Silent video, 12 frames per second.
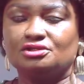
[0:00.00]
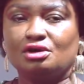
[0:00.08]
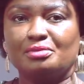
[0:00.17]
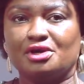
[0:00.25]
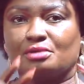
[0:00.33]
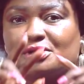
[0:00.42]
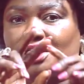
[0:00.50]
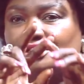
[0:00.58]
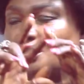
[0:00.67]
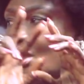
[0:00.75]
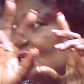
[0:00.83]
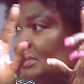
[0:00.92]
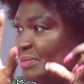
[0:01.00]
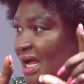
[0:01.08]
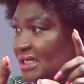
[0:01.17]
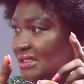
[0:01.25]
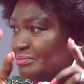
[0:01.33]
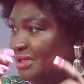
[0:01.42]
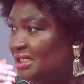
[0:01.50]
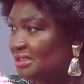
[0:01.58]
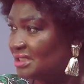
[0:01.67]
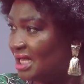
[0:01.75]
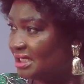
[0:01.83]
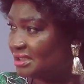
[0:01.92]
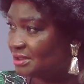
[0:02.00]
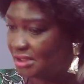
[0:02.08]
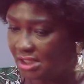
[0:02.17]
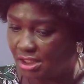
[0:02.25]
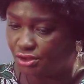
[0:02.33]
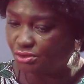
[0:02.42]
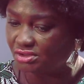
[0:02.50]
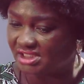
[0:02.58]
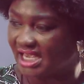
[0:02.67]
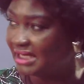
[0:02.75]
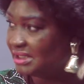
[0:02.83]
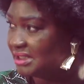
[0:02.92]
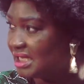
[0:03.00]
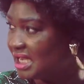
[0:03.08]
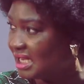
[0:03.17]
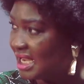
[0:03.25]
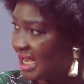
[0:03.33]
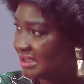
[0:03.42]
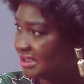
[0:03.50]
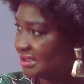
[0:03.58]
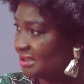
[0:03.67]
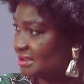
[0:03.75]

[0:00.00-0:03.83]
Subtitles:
You know, because husband means that you tend a garden.